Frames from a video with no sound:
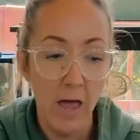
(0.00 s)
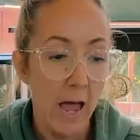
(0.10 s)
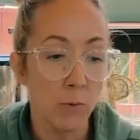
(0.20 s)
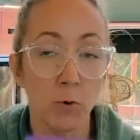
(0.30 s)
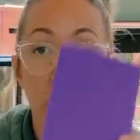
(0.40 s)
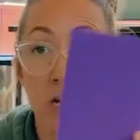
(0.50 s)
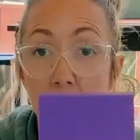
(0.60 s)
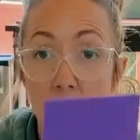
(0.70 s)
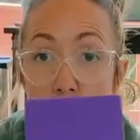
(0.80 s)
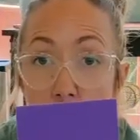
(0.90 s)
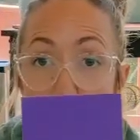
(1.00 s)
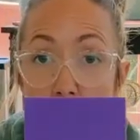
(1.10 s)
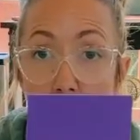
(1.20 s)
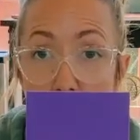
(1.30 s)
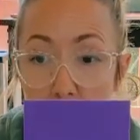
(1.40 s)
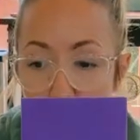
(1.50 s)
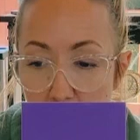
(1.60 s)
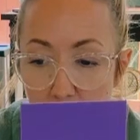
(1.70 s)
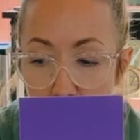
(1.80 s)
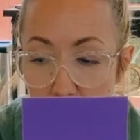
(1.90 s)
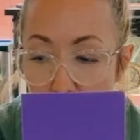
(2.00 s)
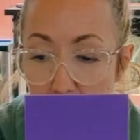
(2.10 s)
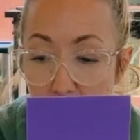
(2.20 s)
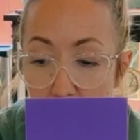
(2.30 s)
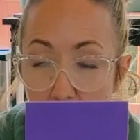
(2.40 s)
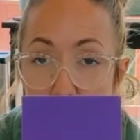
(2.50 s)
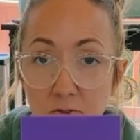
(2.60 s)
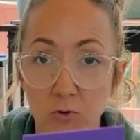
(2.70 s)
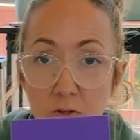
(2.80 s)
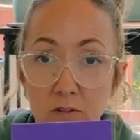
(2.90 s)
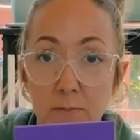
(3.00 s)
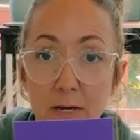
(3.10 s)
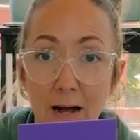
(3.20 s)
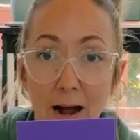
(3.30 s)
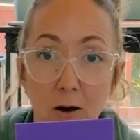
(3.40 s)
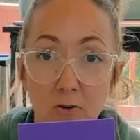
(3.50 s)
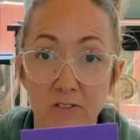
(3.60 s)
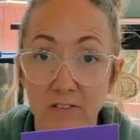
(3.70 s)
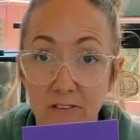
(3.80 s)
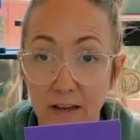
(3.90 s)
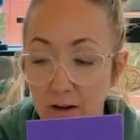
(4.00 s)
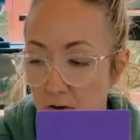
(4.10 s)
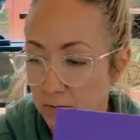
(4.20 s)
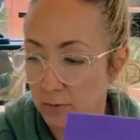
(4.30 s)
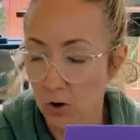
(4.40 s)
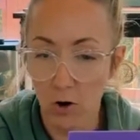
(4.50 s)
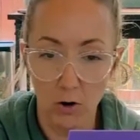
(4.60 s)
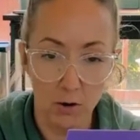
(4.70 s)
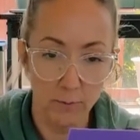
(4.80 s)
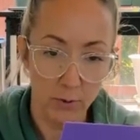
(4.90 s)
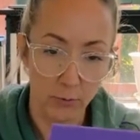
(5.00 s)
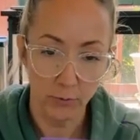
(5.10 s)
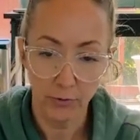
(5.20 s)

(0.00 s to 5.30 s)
and we're gonna cut a triangle out, and that is going to be our sail on our boat.